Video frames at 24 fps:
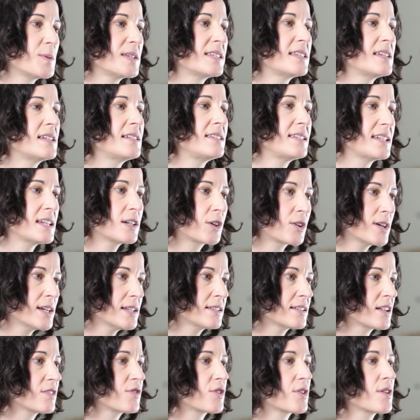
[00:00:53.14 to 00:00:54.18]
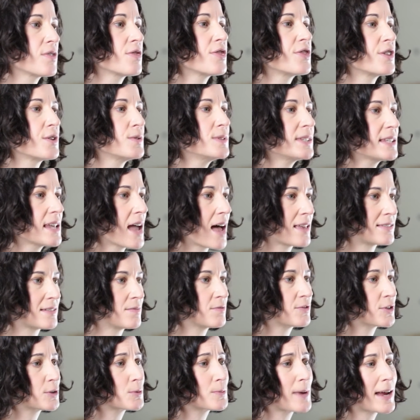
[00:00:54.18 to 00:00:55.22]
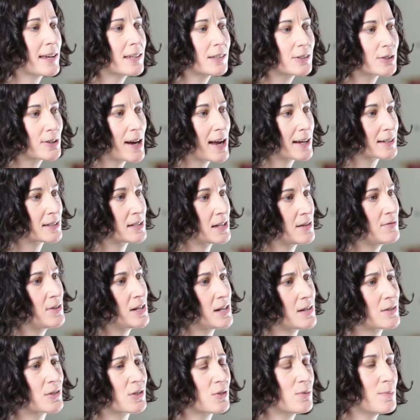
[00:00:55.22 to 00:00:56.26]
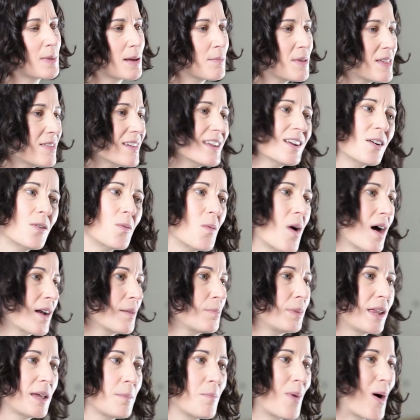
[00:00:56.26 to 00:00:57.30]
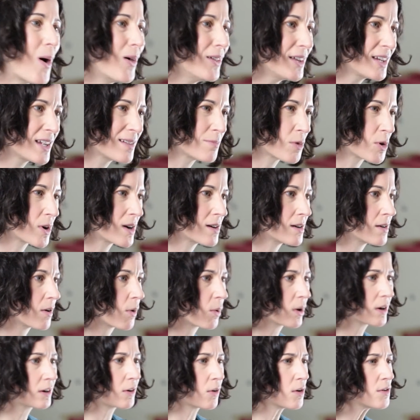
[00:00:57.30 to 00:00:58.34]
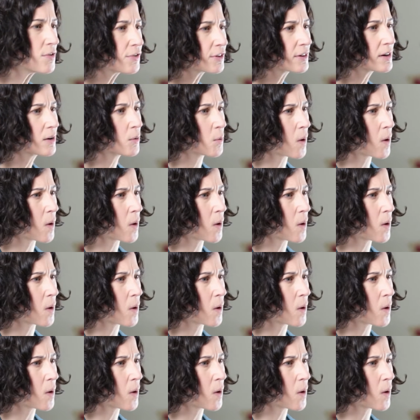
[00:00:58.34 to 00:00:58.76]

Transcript: we see a decrease in their enthusiasm for regular activities, so maybe they don't want to play ball anymore, or go for a